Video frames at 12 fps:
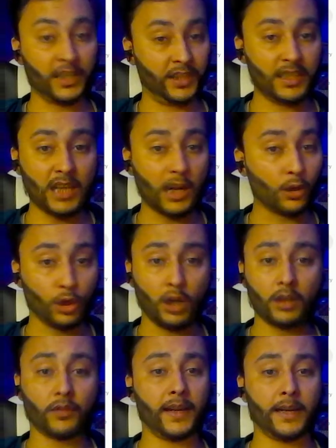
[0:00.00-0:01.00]
These are
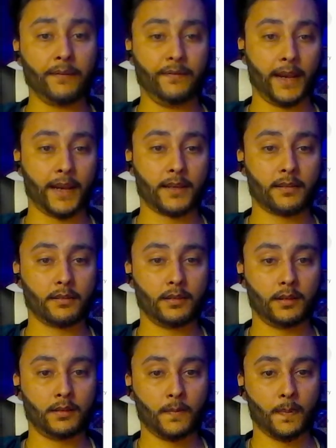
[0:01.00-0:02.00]
not random facts.
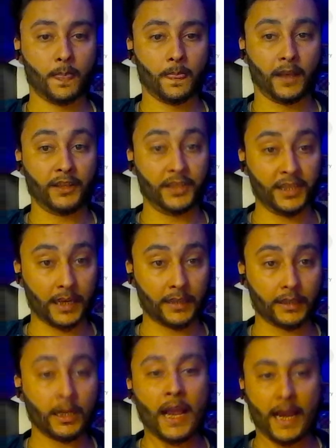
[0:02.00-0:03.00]
These are
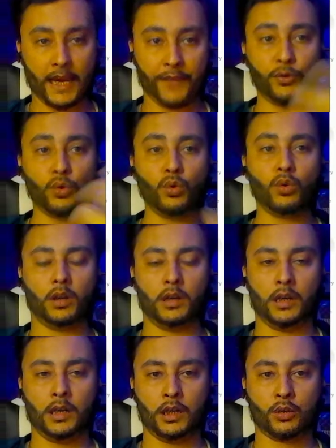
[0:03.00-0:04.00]
things. If you
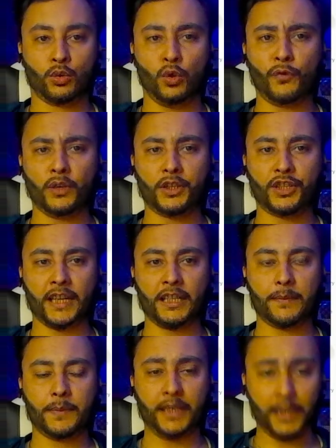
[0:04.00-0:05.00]
go for the chat
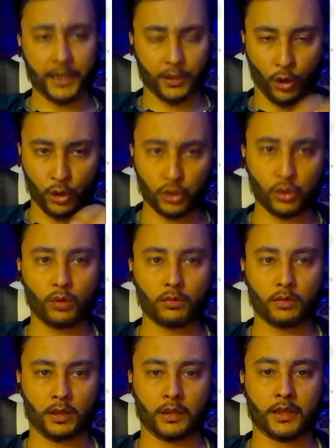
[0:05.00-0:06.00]
GPT, it also
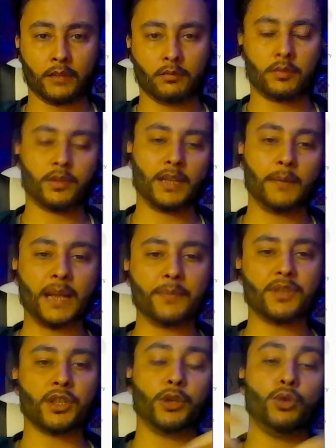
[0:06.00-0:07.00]

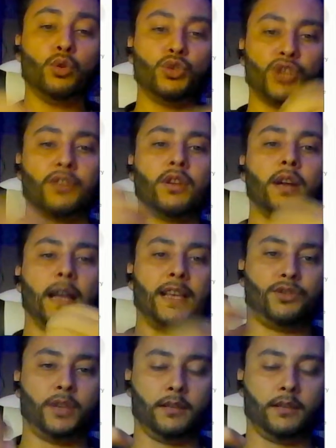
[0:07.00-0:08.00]
sometimes it gives you
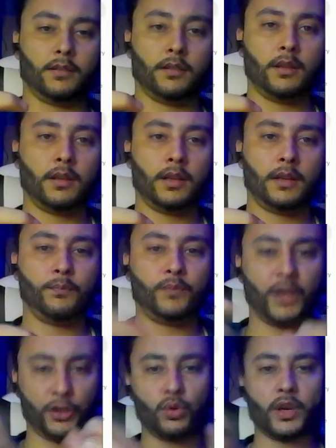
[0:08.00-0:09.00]
generalized things
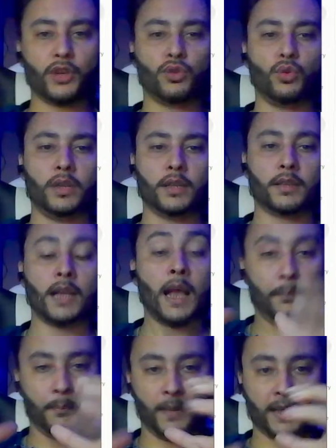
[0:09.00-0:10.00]
that you can do this.
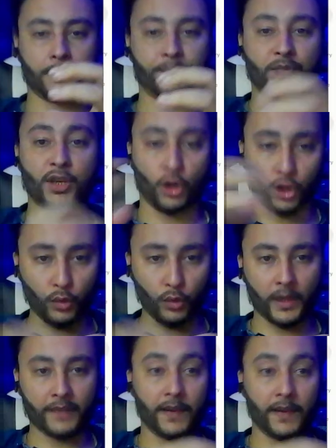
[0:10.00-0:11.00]
But in order to
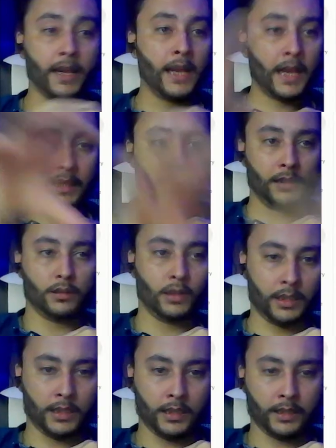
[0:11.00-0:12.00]
verify,
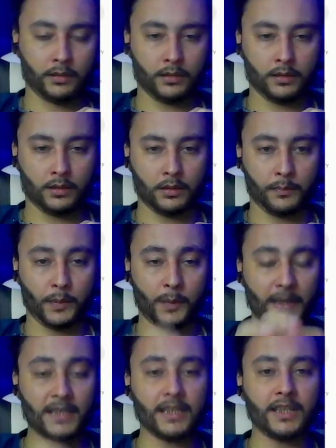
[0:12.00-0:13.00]

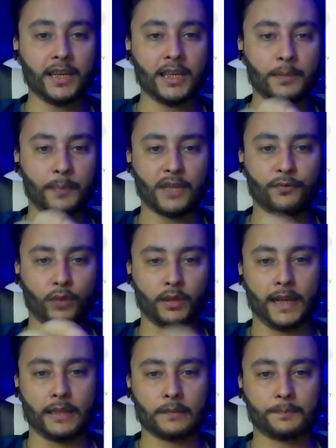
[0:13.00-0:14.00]
Perplexity is best for
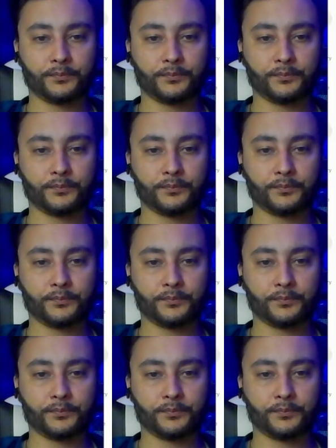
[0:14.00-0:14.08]
that.